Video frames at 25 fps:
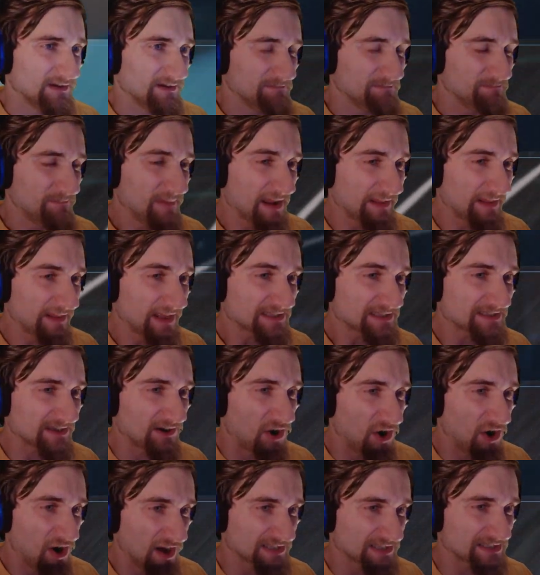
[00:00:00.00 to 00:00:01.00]
Man, that's
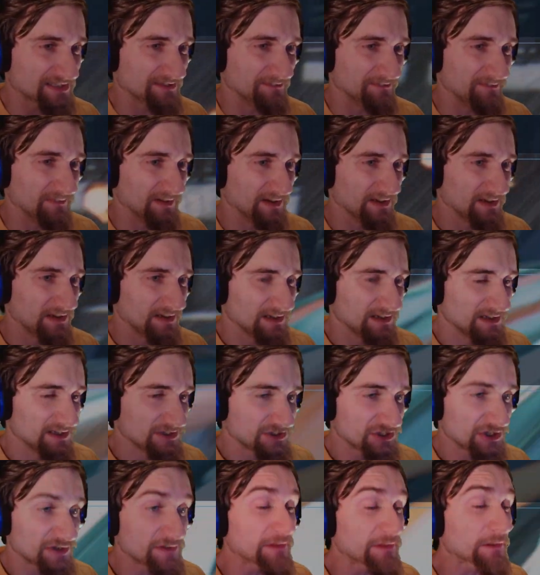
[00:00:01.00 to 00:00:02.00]
awesome.
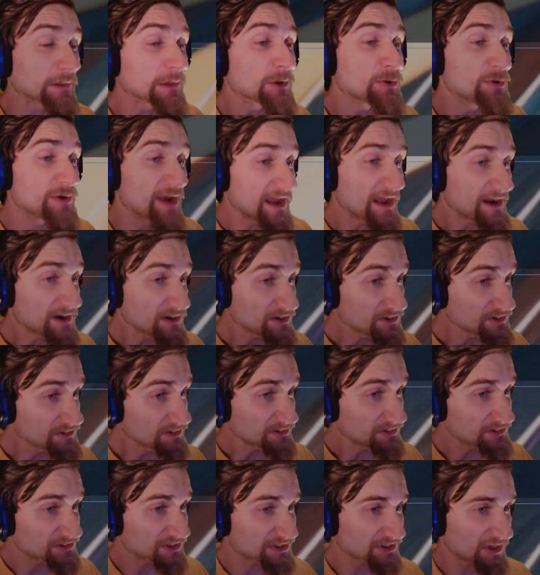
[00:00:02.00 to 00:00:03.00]
So the Lunaire
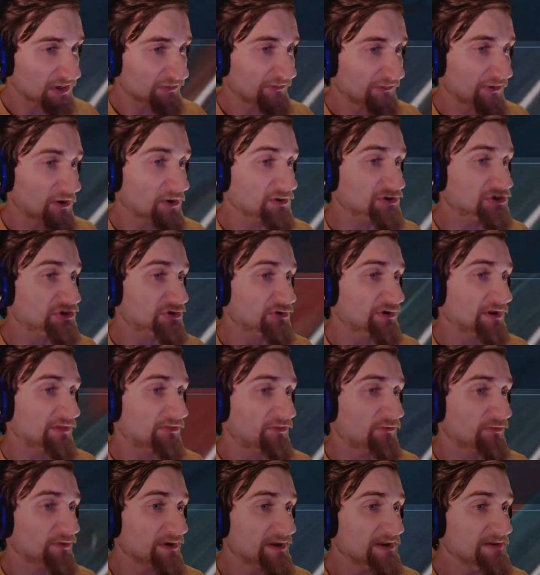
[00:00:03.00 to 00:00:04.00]
just got the AUGS
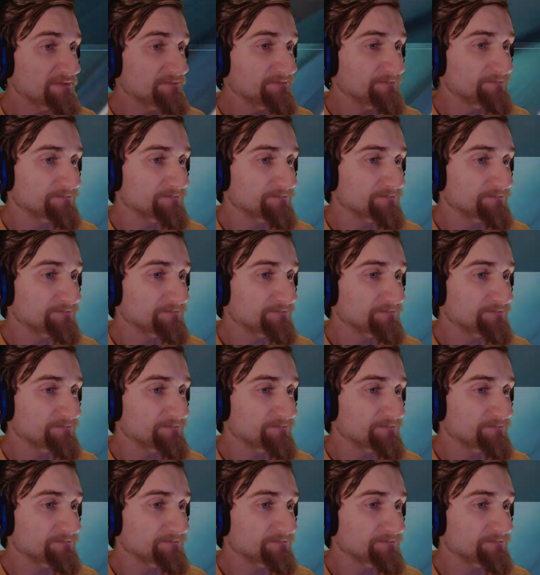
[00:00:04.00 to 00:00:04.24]
33,